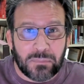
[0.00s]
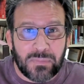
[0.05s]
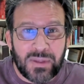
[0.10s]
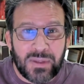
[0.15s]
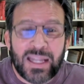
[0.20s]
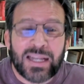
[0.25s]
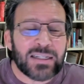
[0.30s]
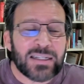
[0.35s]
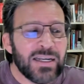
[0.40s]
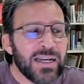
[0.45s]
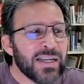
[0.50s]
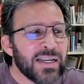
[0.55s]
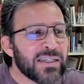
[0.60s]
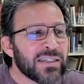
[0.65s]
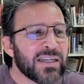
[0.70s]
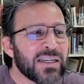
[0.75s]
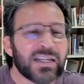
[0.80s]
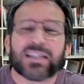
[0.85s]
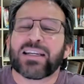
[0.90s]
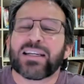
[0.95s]
Nix,
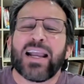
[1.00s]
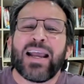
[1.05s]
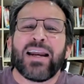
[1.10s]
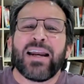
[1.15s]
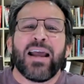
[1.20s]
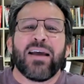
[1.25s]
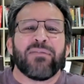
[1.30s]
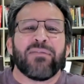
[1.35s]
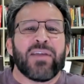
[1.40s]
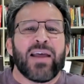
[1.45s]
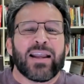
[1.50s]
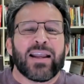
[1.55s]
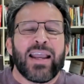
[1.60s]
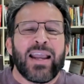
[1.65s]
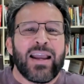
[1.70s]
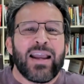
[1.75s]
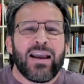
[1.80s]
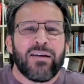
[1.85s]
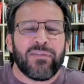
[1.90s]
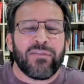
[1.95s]
can't have that,
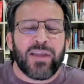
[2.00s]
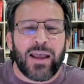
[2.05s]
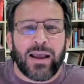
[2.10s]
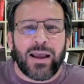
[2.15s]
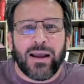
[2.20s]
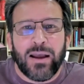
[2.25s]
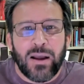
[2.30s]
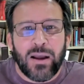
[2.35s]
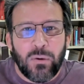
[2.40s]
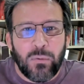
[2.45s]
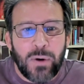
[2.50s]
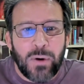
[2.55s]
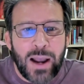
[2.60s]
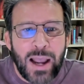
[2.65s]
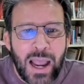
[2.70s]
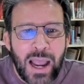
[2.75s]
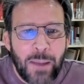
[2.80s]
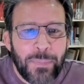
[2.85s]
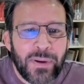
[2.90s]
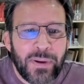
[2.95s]
can't have that. What
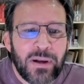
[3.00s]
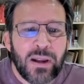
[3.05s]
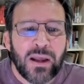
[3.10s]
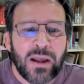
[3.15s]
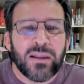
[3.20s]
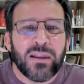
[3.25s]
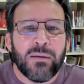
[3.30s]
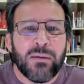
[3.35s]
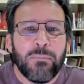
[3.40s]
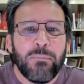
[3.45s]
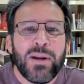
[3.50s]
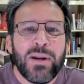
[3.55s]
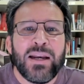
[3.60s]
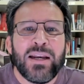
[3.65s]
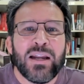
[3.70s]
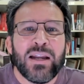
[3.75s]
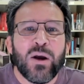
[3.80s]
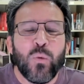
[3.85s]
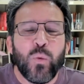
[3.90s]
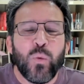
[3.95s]
happened? The
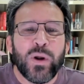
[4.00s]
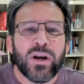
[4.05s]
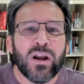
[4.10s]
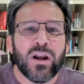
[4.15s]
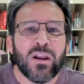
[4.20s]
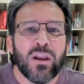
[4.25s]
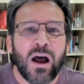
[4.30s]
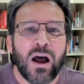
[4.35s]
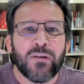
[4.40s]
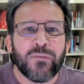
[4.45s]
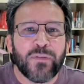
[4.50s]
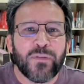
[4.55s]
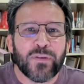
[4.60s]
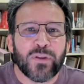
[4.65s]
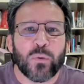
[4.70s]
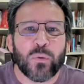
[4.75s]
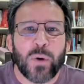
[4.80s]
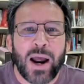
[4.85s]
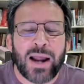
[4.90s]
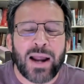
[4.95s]
media went along for
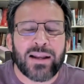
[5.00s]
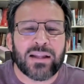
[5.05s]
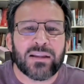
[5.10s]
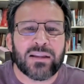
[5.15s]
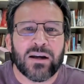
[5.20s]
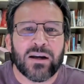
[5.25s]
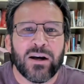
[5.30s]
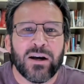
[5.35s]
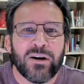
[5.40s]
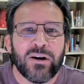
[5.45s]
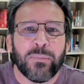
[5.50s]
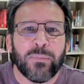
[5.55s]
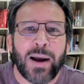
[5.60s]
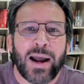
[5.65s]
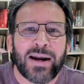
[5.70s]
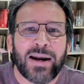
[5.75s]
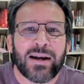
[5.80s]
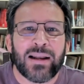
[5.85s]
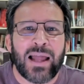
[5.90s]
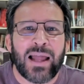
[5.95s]
the ride that the Hunter
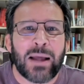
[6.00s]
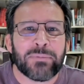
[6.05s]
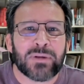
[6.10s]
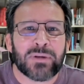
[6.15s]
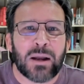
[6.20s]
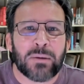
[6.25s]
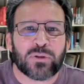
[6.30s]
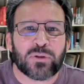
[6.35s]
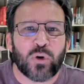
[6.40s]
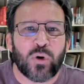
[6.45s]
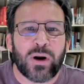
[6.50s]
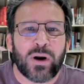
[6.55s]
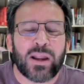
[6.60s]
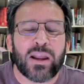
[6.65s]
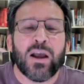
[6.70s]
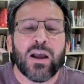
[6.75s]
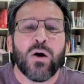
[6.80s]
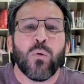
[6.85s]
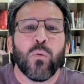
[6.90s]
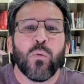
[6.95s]
Biden laptop
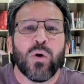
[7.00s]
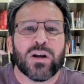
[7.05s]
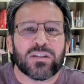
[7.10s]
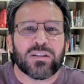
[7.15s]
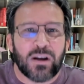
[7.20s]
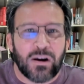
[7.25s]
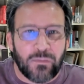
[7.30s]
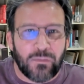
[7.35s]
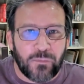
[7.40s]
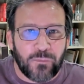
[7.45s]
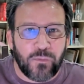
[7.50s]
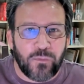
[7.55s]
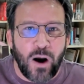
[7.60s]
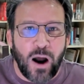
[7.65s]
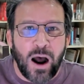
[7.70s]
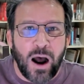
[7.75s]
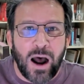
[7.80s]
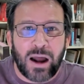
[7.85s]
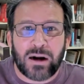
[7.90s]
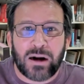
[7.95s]
story was a
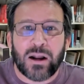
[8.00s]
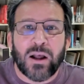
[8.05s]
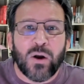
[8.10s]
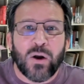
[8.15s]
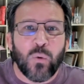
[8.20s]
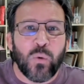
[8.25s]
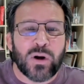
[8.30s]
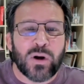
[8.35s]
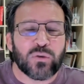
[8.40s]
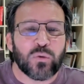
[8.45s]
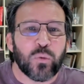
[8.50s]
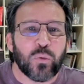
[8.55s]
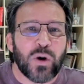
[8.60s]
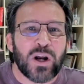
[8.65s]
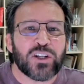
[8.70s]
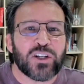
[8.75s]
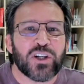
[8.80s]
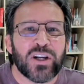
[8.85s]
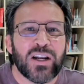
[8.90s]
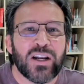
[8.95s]
fraud, was
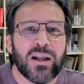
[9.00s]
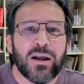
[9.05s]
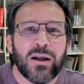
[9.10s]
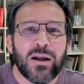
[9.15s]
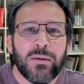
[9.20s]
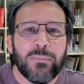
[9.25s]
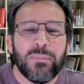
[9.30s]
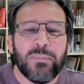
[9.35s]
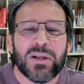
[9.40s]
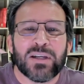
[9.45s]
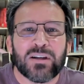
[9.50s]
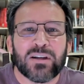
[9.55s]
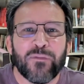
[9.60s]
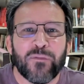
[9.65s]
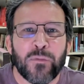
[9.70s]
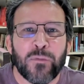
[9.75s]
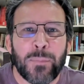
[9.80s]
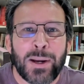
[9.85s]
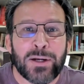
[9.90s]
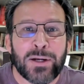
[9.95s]
Russian
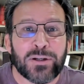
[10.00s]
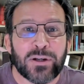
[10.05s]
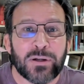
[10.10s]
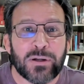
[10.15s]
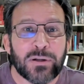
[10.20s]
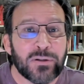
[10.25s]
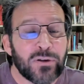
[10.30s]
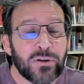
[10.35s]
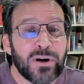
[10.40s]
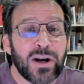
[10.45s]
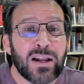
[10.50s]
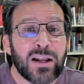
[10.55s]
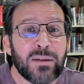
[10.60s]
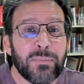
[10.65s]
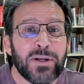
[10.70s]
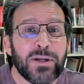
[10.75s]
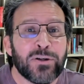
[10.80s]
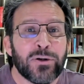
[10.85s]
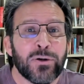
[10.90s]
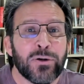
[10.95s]
misinformation. Turned out to
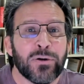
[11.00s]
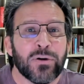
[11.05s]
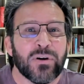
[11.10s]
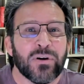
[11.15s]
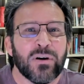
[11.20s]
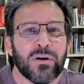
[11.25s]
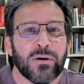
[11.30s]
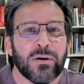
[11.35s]
be true.